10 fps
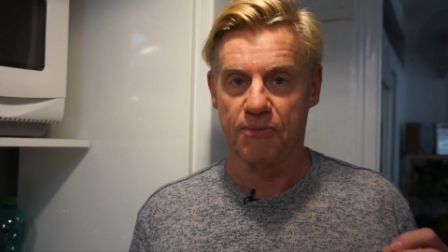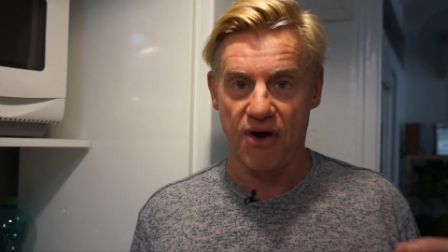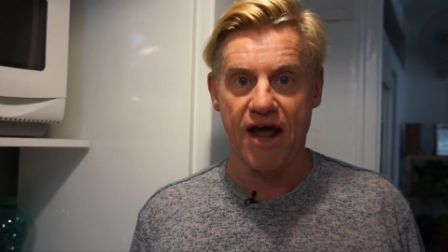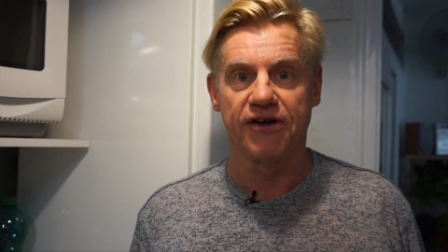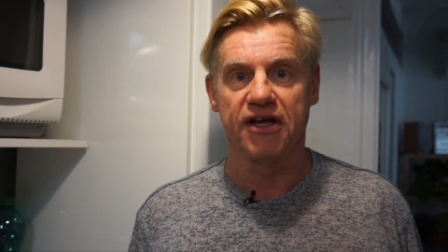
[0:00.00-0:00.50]
the
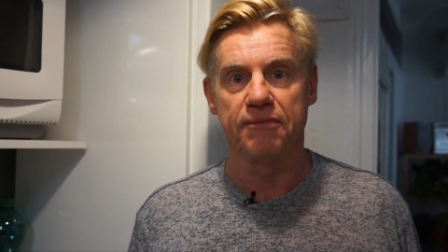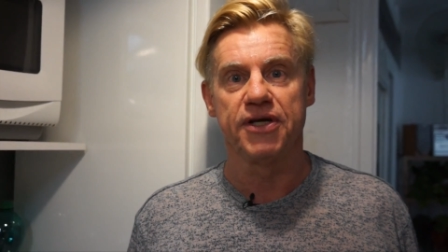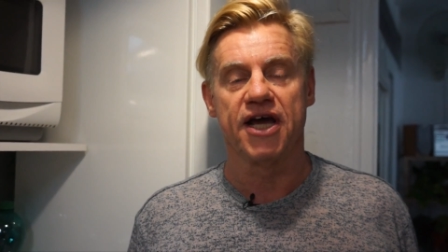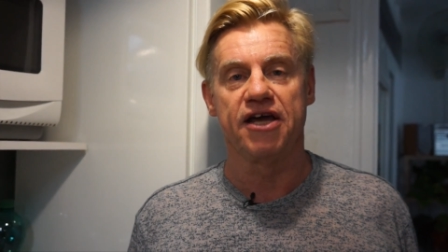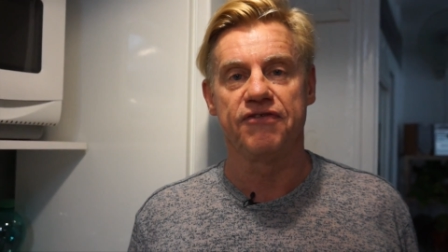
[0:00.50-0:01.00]
browning
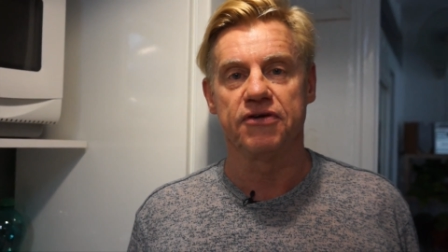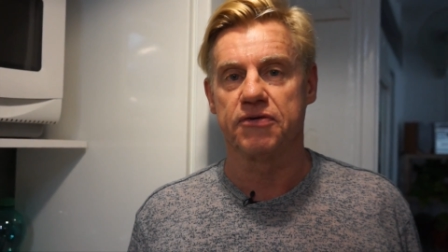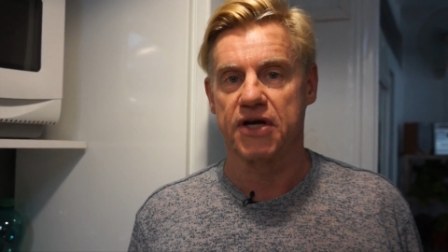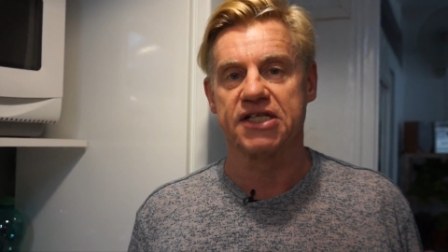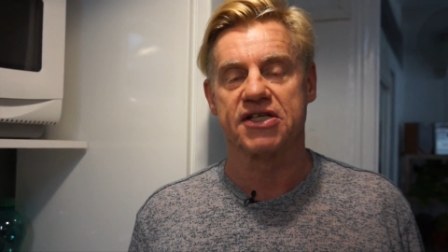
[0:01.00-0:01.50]
behaviour,
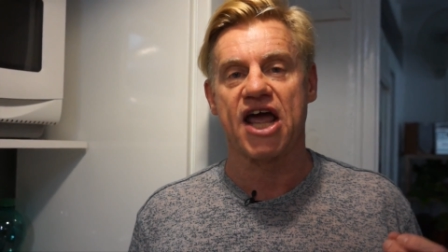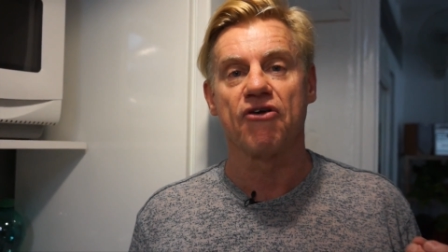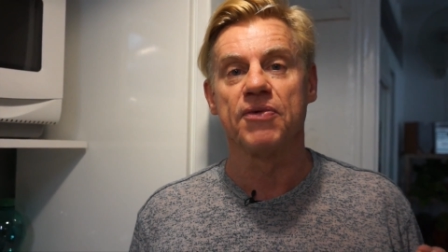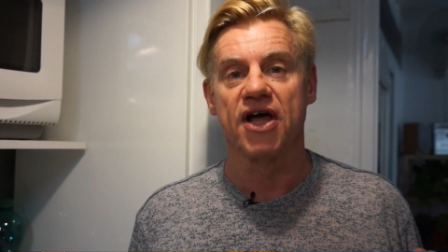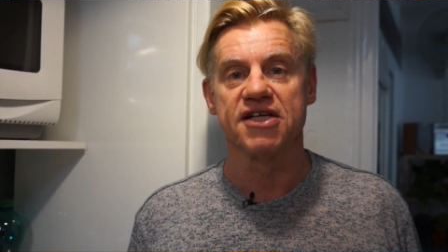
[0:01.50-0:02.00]

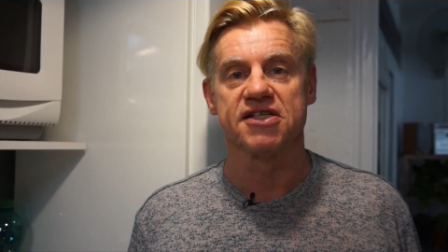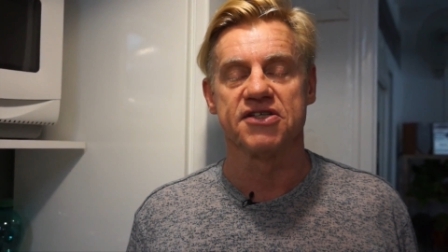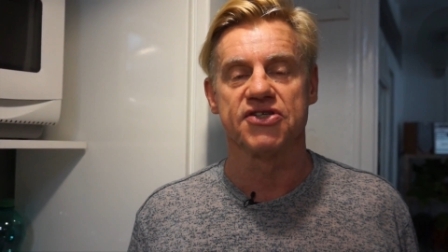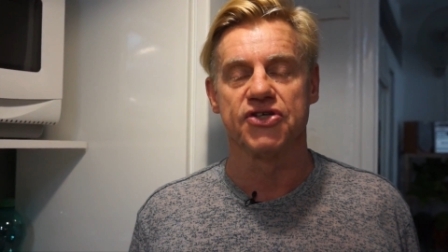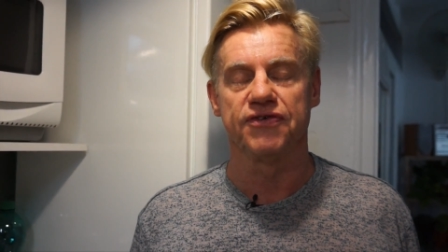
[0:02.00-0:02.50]
caramelizes
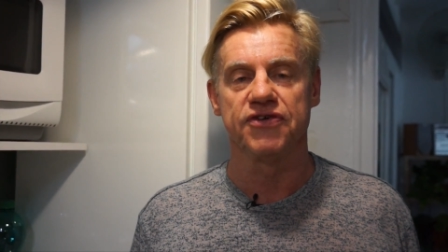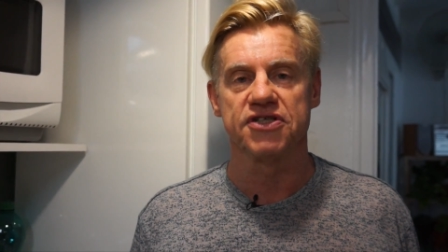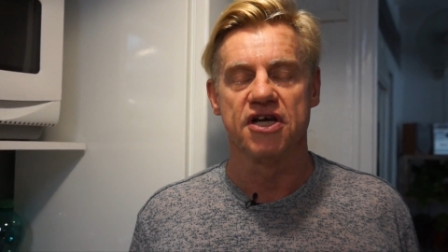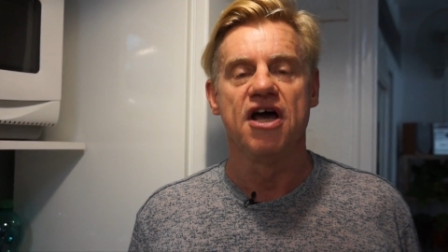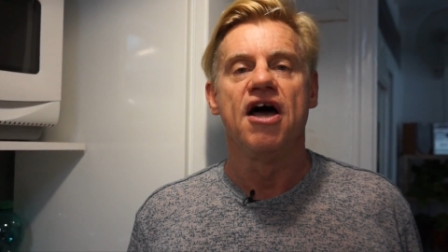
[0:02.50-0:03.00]
the
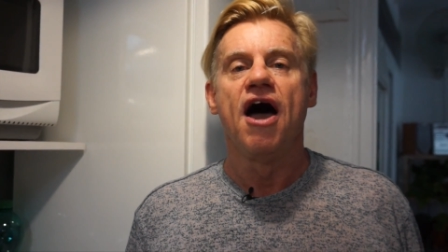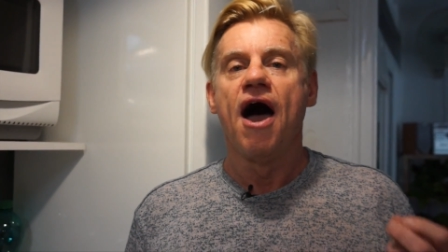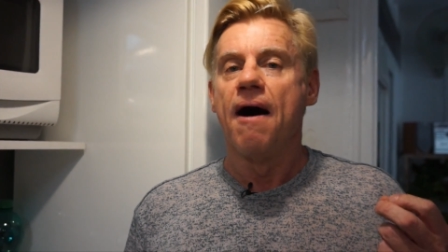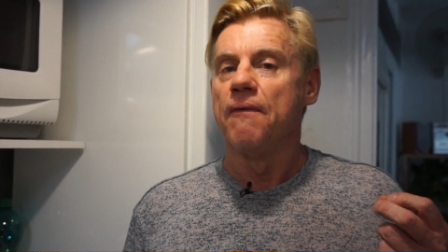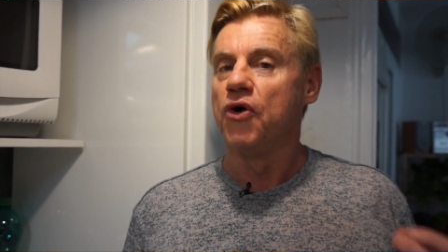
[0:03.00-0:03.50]
surface.
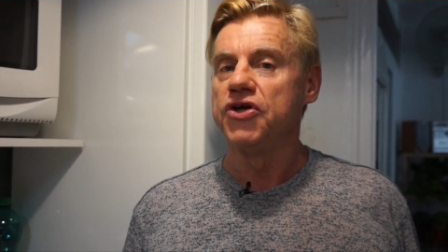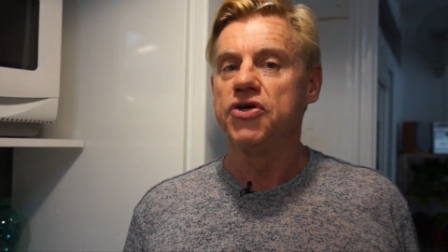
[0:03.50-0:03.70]
Or you